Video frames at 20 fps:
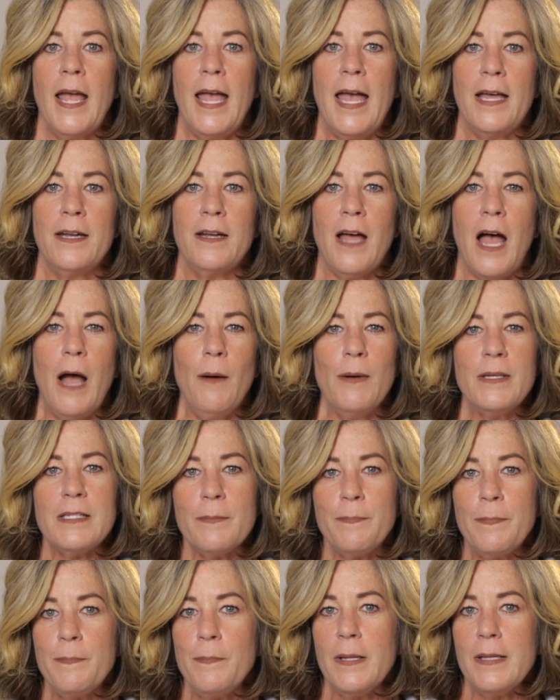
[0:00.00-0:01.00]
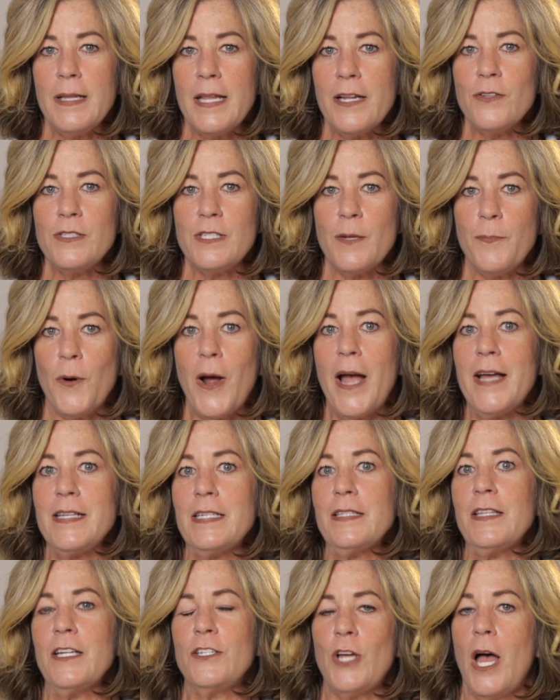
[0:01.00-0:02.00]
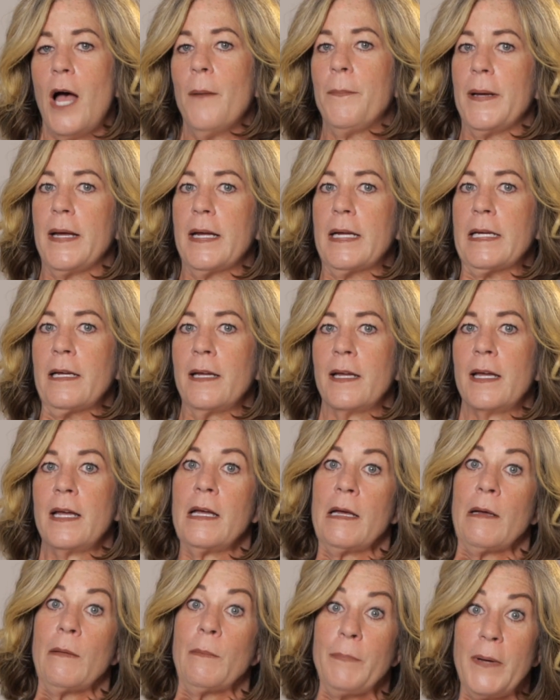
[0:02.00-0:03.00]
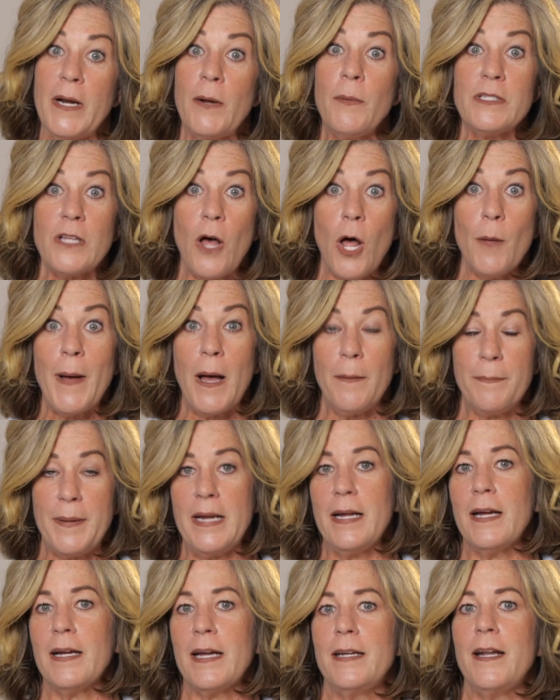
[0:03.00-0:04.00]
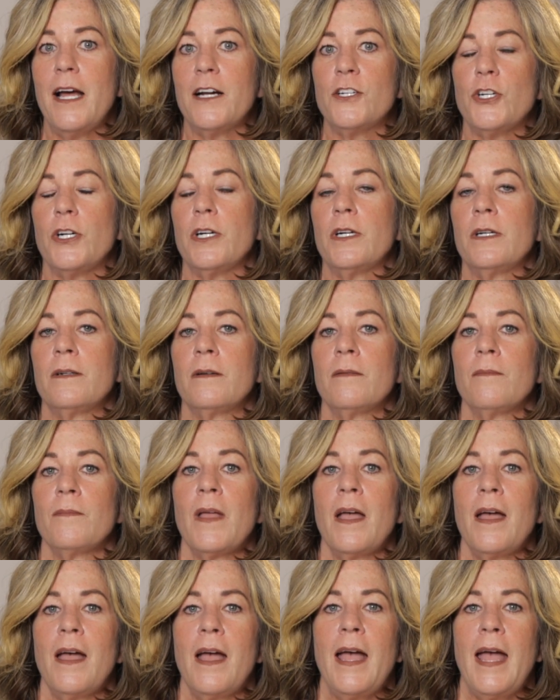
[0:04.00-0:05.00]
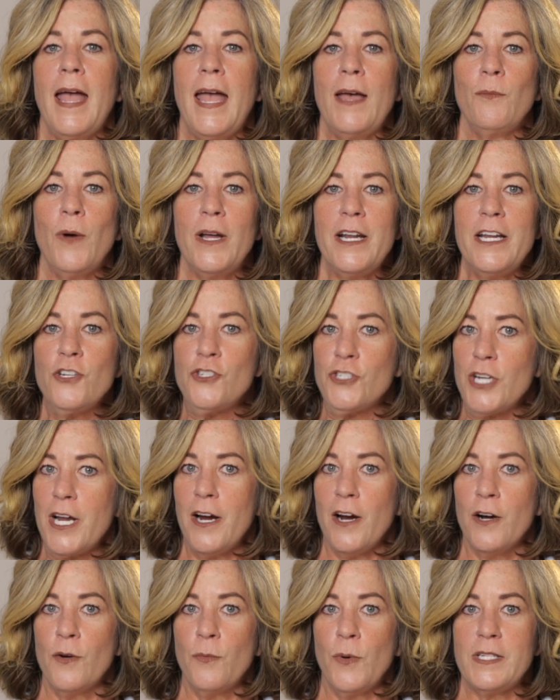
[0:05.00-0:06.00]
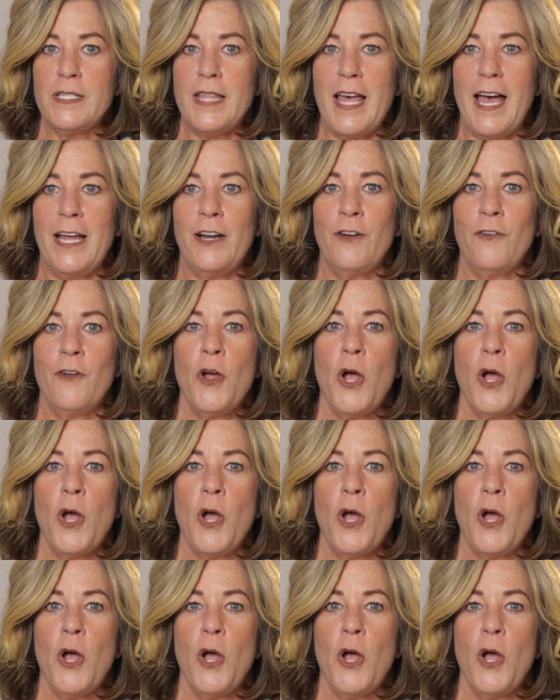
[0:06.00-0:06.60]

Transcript: And I was a little surprised at the topic, but it was all about being a connector. And what he shared was that